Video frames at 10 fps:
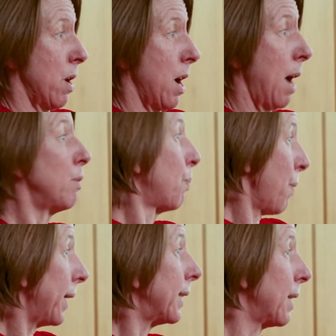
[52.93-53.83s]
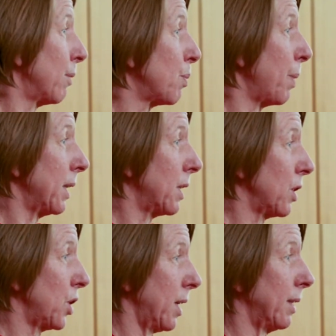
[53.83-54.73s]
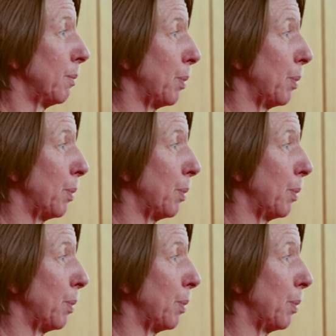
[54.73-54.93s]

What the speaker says: I was bright as a child,